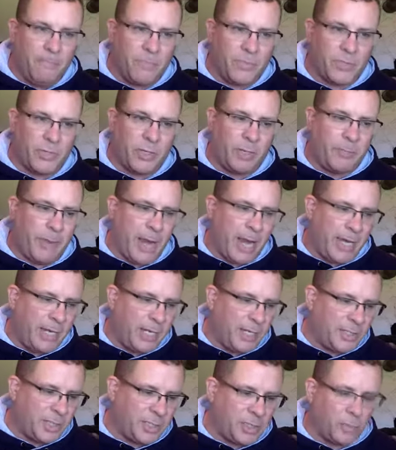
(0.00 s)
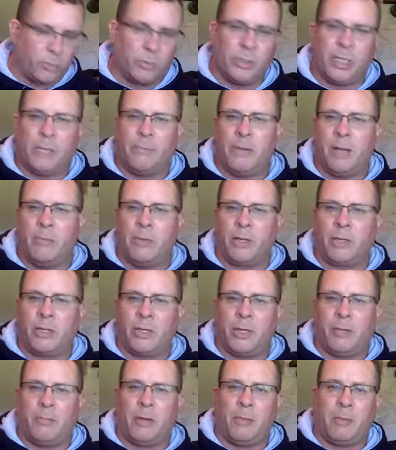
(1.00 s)
So the debate is it really a public
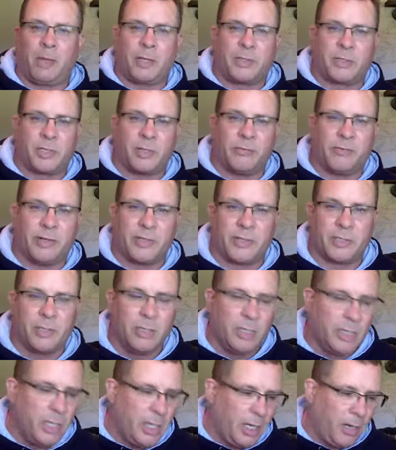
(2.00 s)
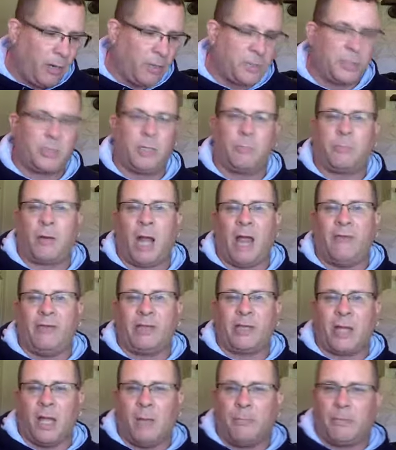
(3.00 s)
good, a public service, or is it just a
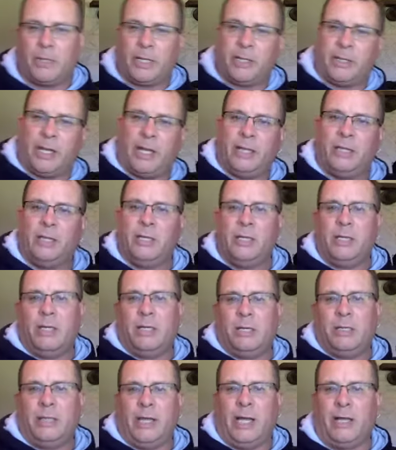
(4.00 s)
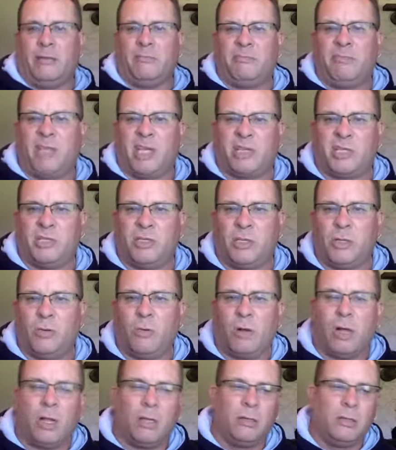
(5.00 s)
private company that doesn't
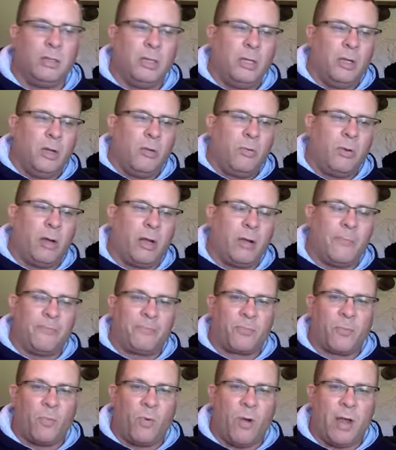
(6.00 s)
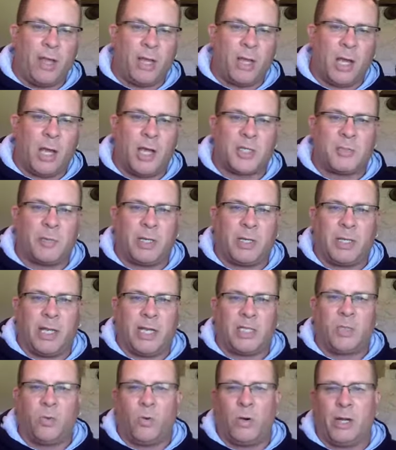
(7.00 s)
do well? Well, one, it cost me
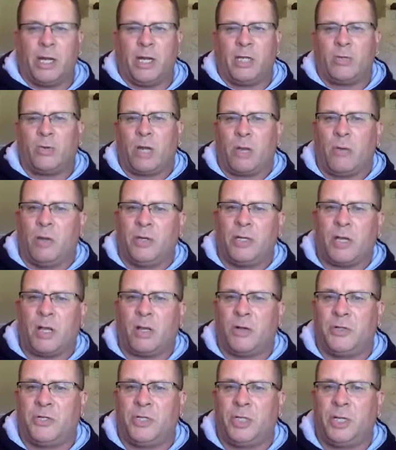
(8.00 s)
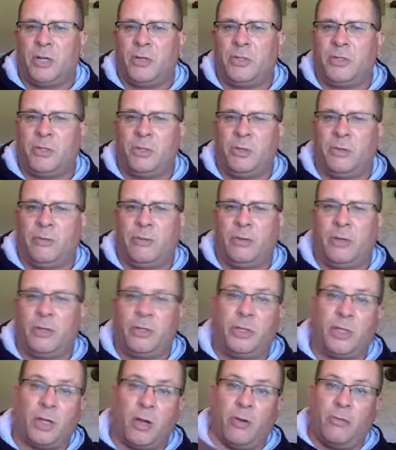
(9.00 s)
like $20 to $21
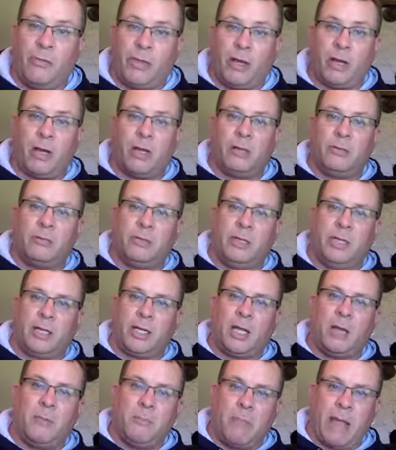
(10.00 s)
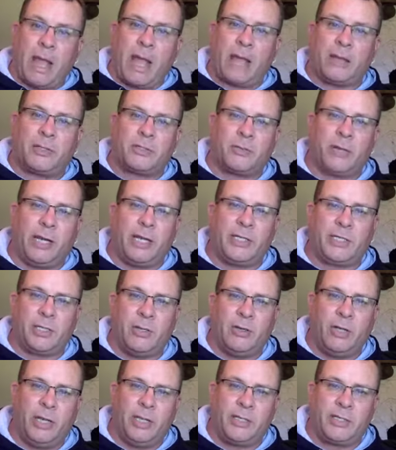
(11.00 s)
to go there and come back, right?
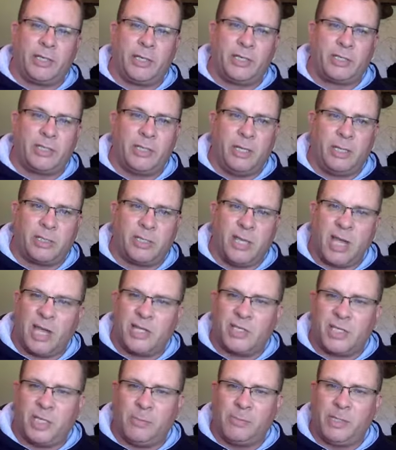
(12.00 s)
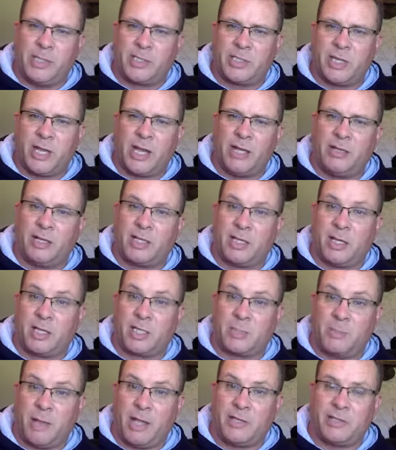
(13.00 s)
So it's not cheap, but it's not
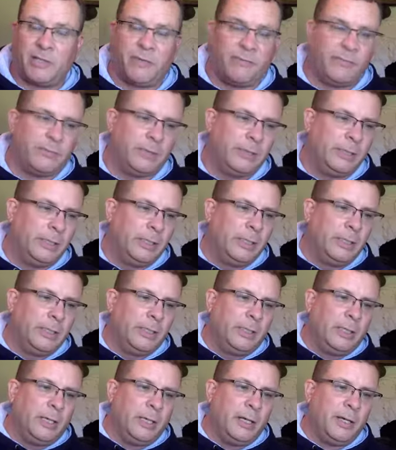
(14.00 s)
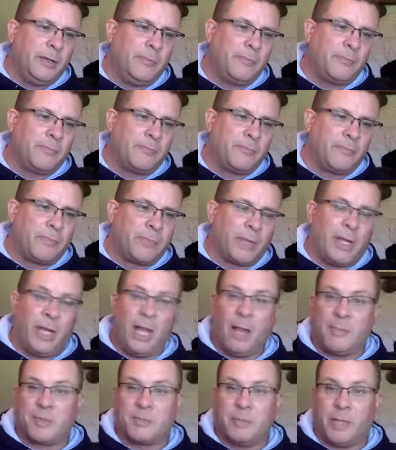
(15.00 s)
expensive. It
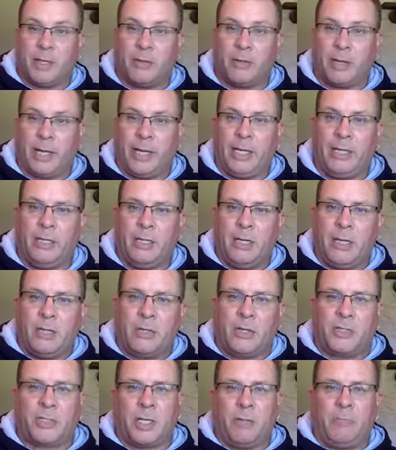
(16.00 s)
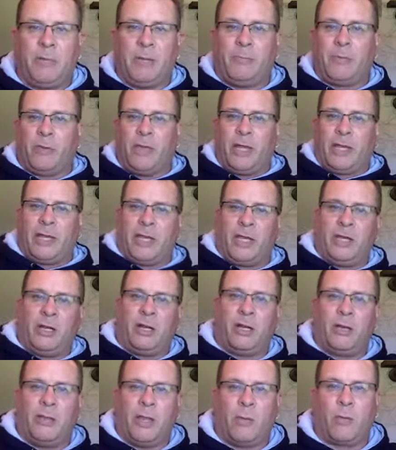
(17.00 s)
helps me, right? There's some people that get
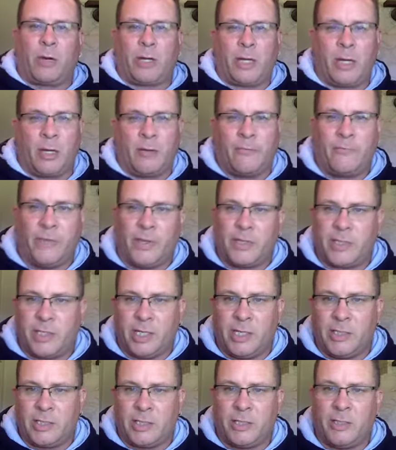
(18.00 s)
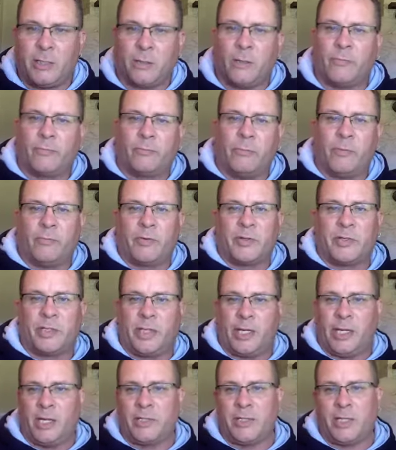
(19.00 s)
here and they work here for the season. They're from
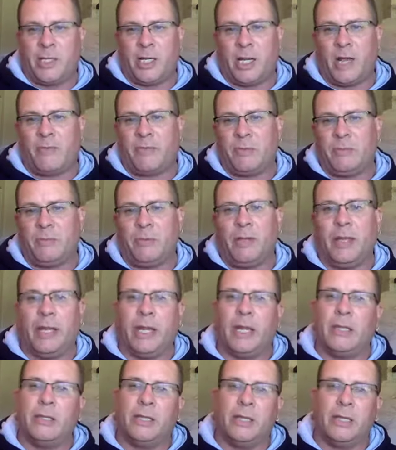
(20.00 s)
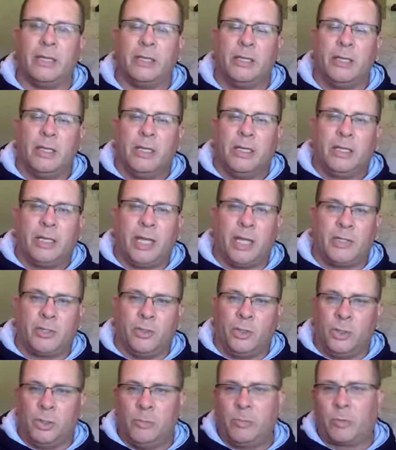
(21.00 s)
overseas. They get off the plane, they catch
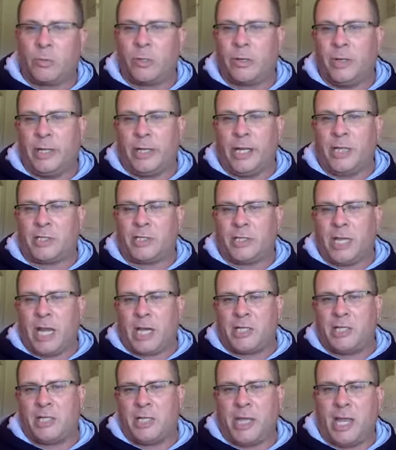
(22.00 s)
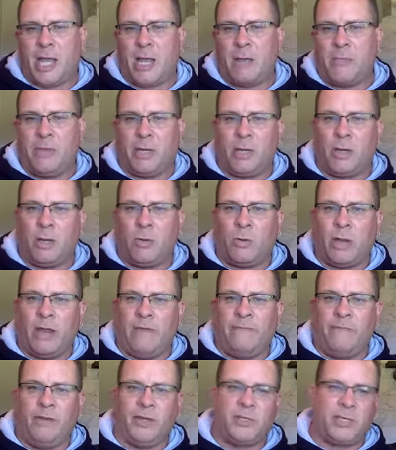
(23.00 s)
an Uber, or they catch a taxi cab, they go to
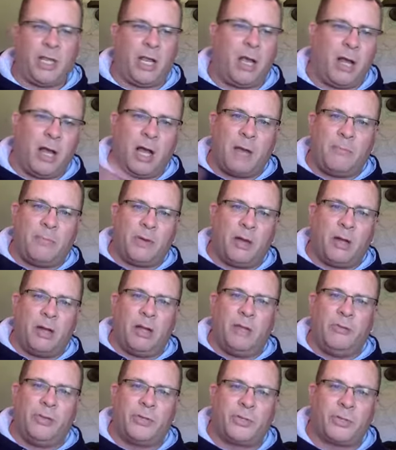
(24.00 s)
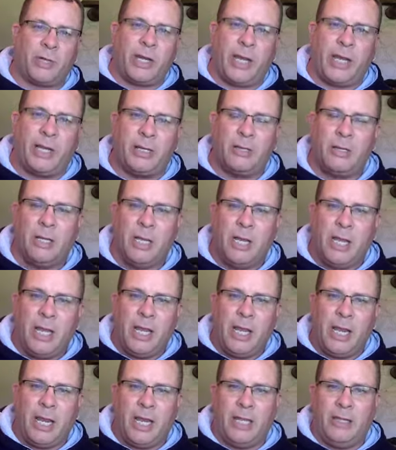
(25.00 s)
Whitefish, they hop on the train,
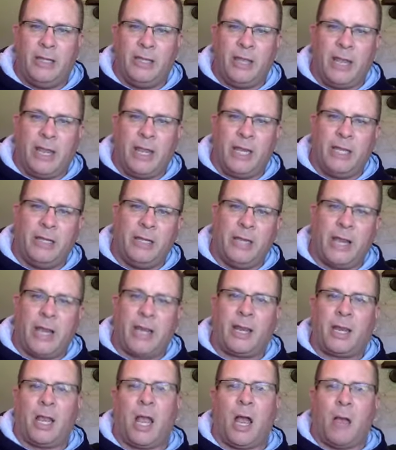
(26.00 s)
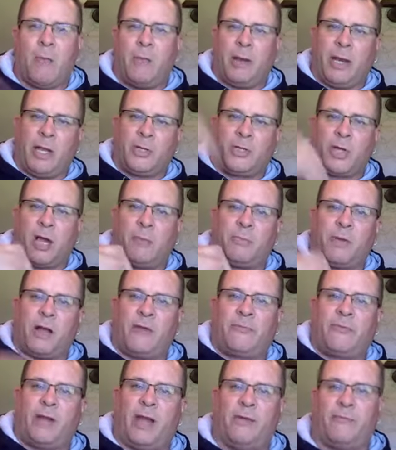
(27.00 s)
and then they come and get dropped
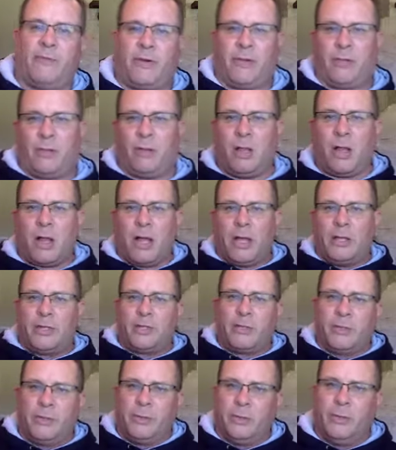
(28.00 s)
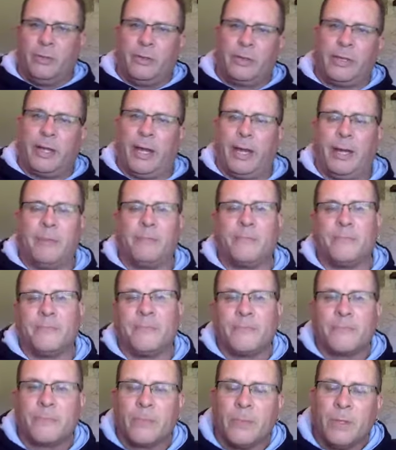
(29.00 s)
off right in front of the lodge. Okay,
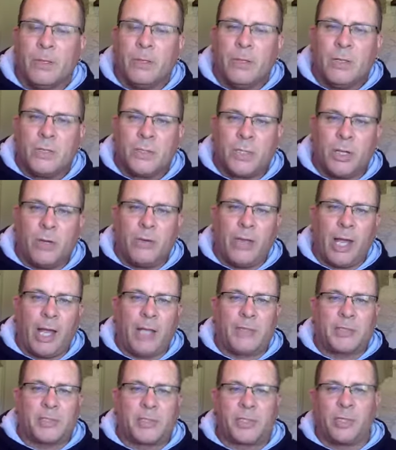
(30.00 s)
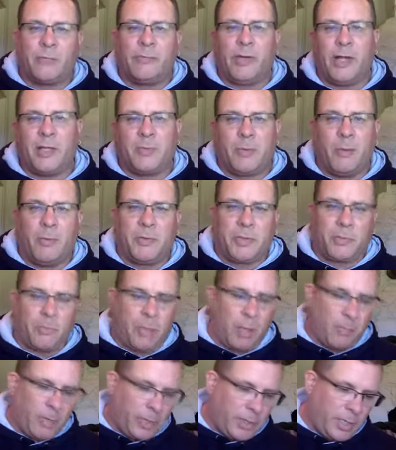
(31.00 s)
so that's serving as
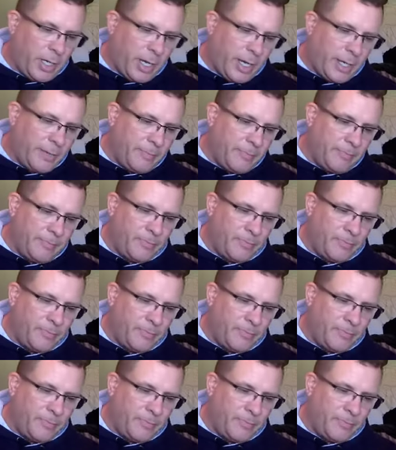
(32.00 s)
public good.